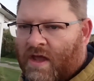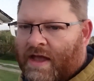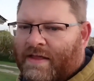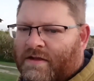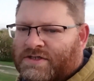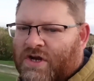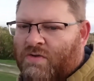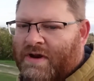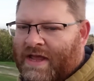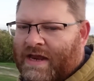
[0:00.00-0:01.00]
and there's no
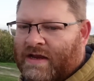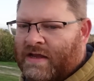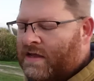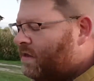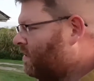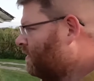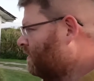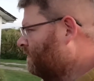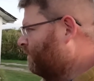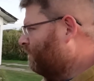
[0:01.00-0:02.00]
need
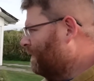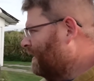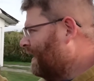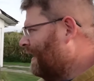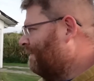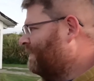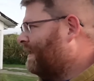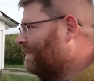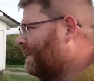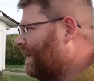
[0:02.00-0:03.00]
for me to have
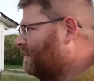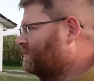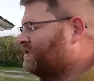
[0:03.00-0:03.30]
that at the house,